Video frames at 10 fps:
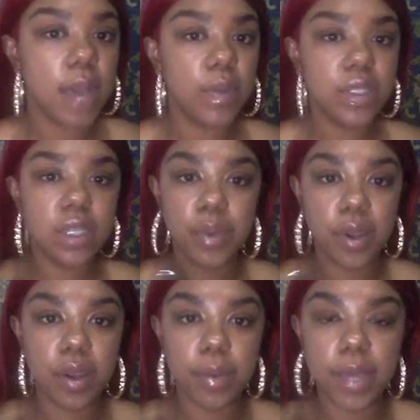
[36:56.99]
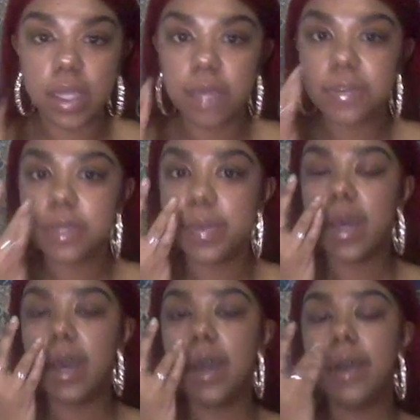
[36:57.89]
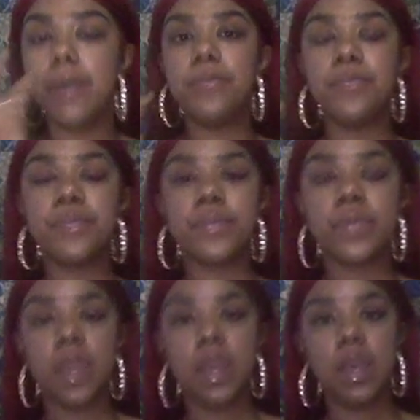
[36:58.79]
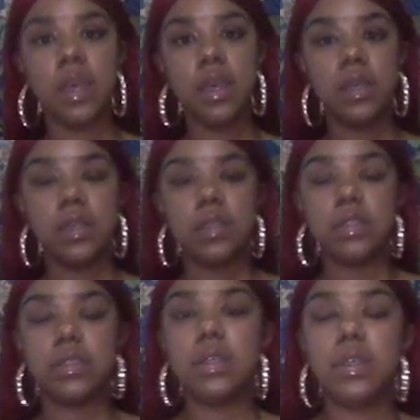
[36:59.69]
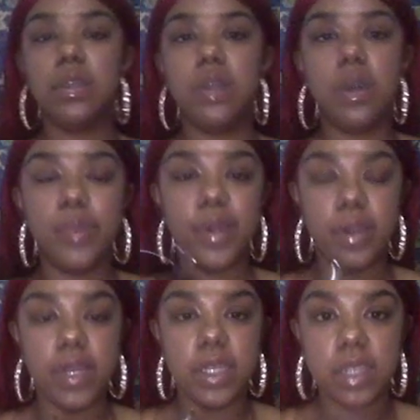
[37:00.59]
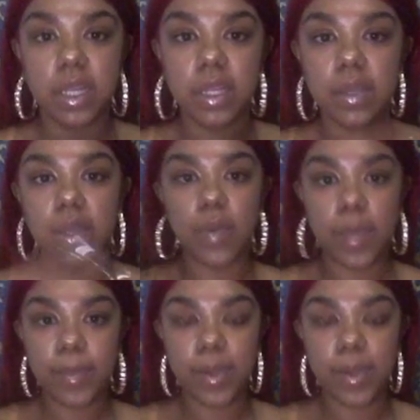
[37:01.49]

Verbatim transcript: I was going to put it on my lips, but um to, you know, put on each color and wipe it